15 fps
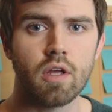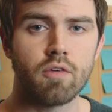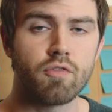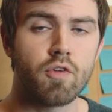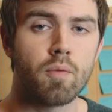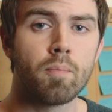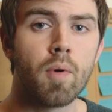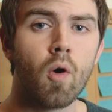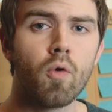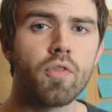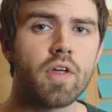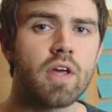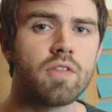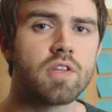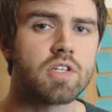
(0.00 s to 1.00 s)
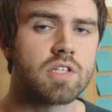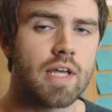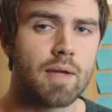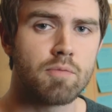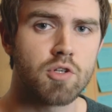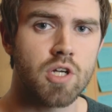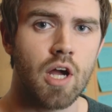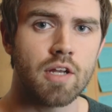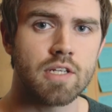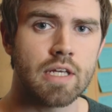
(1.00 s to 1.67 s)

If they're both in the same shot